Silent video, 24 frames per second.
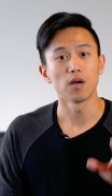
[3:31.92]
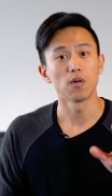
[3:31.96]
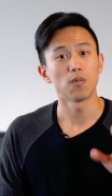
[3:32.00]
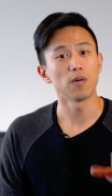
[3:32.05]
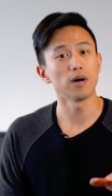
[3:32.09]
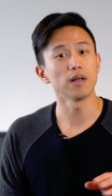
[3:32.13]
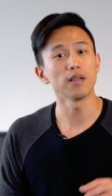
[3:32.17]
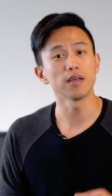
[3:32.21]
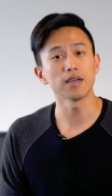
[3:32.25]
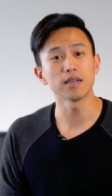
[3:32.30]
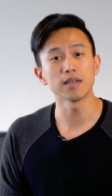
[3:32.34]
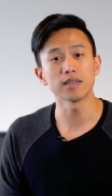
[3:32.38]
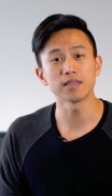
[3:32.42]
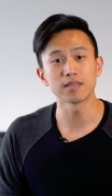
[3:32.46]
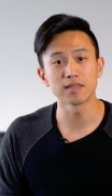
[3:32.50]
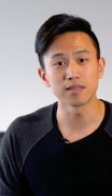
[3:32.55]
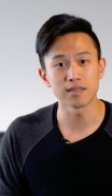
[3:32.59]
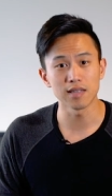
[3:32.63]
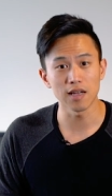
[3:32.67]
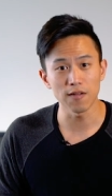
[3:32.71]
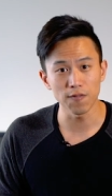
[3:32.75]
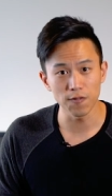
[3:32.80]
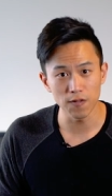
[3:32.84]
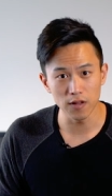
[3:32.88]
While it is
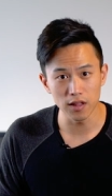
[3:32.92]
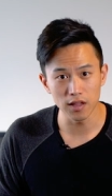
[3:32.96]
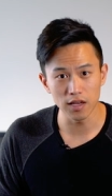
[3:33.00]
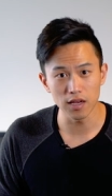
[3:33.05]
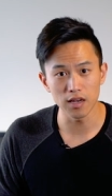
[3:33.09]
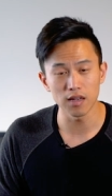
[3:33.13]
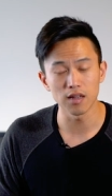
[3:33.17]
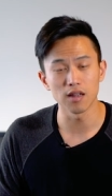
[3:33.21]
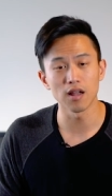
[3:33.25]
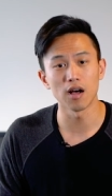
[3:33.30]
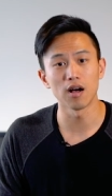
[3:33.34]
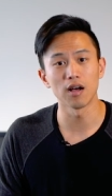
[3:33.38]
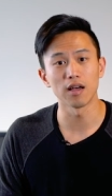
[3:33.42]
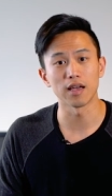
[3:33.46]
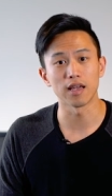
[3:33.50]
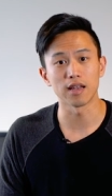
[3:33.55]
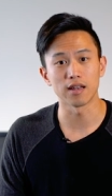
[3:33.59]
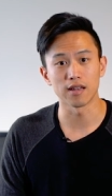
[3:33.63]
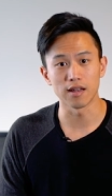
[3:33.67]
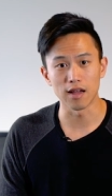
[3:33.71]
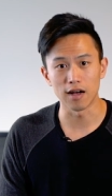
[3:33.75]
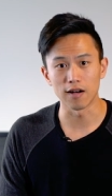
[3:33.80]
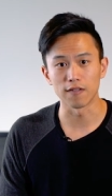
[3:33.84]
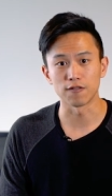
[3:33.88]
definitely not
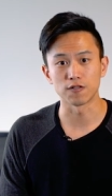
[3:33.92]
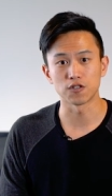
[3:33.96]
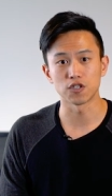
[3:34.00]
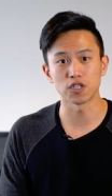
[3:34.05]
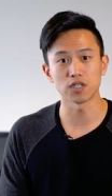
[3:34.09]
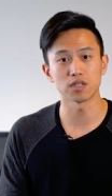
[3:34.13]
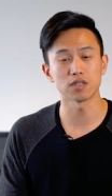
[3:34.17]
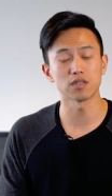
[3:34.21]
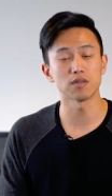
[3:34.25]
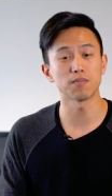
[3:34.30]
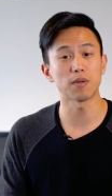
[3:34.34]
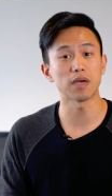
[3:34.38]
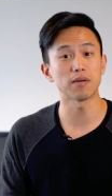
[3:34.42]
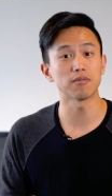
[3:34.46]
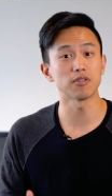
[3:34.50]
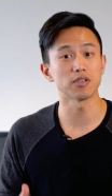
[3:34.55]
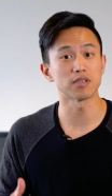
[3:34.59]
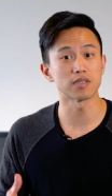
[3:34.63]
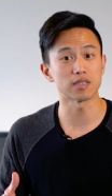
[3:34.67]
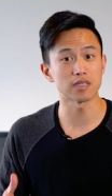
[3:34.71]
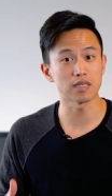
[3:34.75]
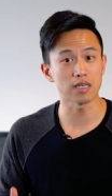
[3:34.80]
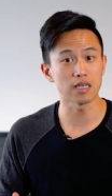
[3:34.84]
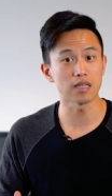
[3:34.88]
enough just to be able
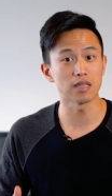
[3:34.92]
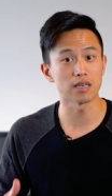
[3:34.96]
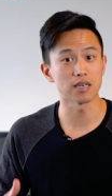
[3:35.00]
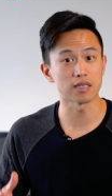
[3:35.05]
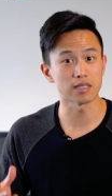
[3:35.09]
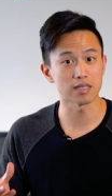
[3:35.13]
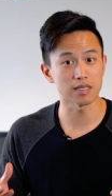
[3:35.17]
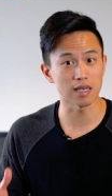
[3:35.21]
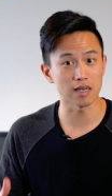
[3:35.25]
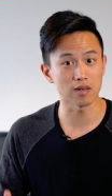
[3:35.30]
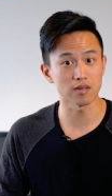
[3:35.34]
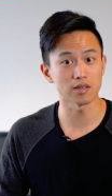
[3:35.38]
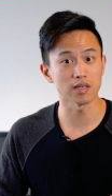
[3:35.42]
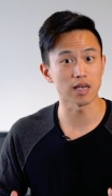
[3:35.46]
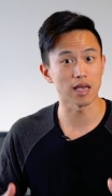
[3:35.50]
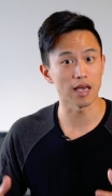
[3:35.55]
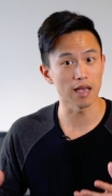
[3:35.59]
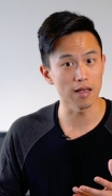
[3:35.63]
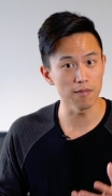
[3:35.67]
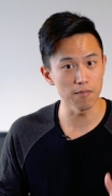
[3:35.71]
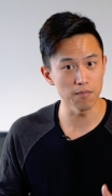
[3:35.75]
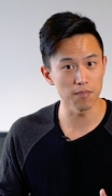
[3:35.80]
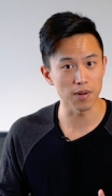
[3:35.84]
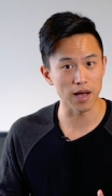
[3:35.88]
to see the sales
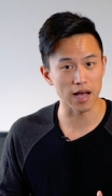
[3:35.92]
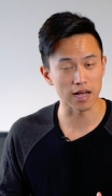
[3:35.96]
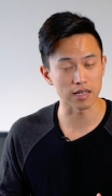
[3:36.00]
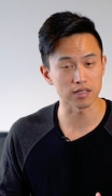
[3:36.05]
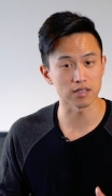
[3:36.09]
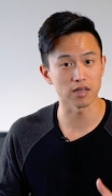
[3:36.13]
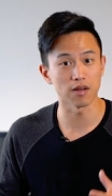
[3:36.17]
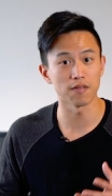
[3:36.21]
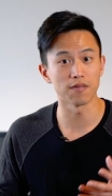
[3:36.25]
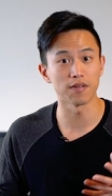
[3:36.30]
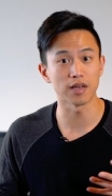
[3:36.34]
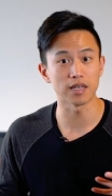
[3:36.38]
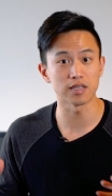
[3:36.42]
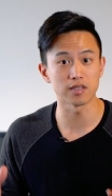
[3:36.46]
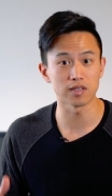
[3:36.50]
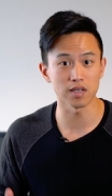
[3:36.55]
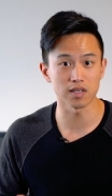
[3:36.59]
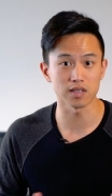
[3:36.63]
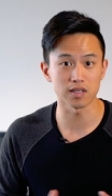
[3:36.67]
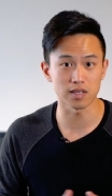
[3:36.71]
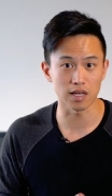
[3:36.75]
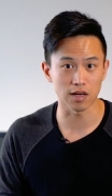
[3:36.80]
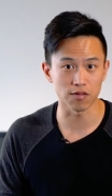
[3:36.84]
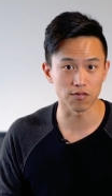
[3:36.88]
impact of
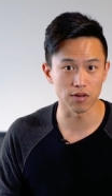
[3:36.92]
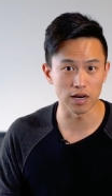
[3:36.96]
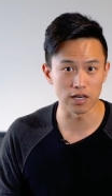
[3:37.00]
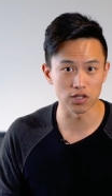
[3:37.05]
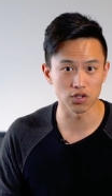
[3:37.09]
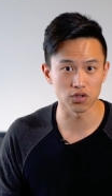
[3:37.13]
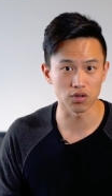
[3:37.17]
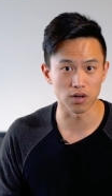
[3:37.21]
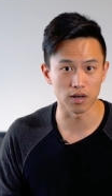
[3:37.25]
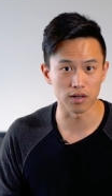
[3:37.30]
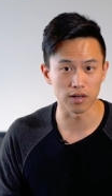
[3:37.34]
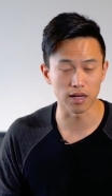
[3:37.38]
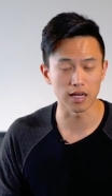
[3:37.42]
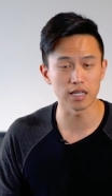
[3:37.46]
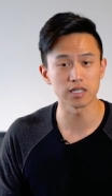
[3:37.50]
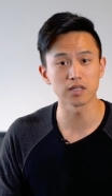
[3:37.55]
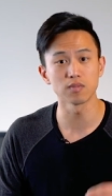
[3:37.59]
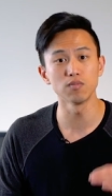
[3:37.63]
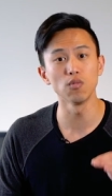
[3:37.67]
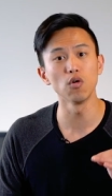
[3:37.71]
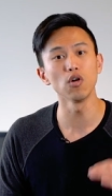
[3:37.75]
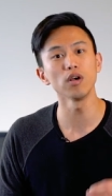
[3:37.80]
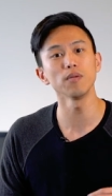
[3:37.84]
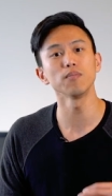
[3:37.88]
existing restaurant, it's
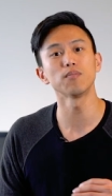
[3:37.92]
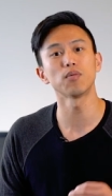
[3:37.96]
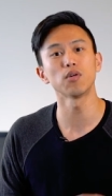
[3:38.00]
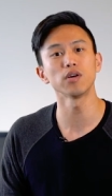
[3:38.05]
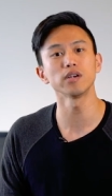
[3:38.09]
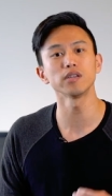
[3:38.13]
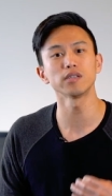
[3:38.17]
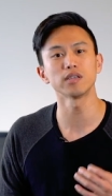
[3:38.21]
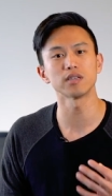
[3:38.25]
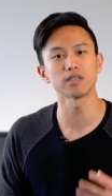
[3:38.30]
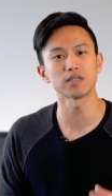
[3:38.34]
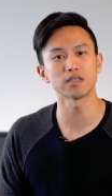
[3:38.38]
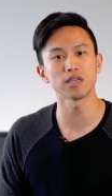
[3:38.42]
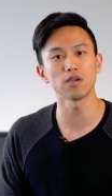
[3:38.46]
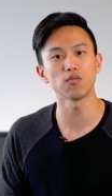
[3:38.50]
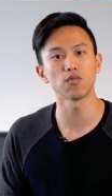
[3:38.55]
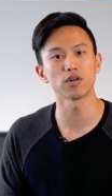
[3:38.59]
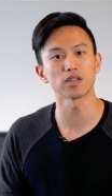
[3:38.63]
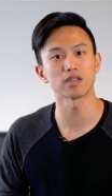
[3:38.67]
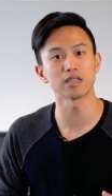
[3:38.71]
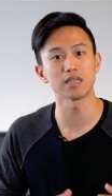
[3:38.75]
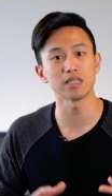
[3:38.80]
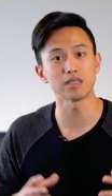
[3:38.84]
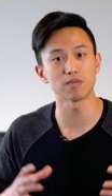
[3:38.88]
more important to see
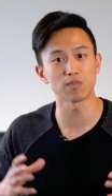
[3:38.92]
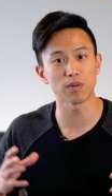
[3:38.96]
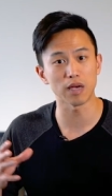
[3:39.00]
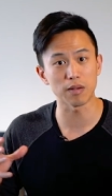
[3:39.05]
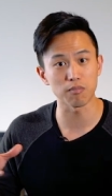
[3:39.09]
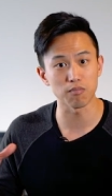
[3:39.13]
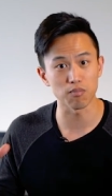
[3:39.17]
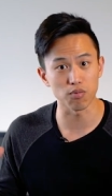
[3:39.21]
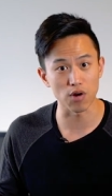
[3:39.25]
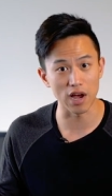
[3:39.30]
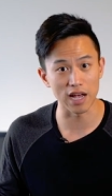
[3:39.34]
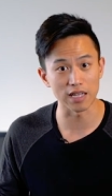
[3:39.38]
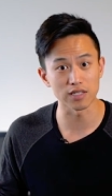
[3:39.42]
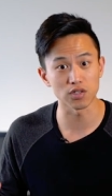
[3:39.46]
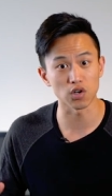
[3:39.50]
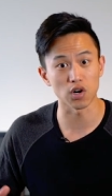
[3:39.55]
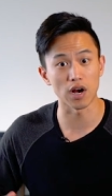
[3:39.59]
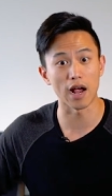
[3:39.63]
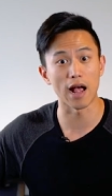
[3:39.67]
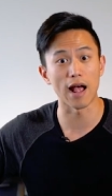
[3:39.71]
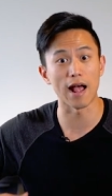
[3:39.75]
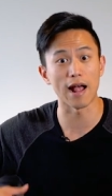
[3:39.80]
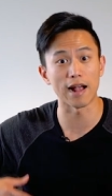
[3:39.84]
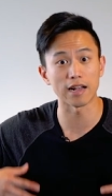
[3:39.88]
what these big brands
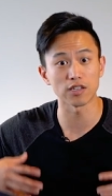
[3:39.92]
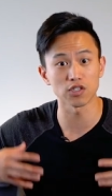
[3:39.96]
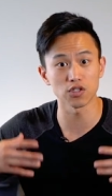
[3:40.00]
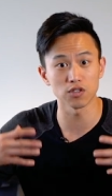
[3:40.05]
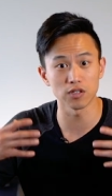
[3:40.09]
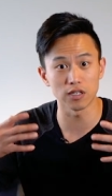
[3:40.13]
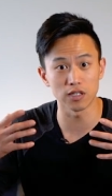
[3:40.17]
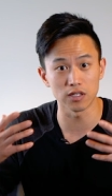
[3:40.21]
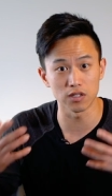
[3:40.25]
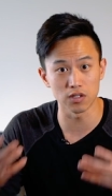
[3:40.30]
are actually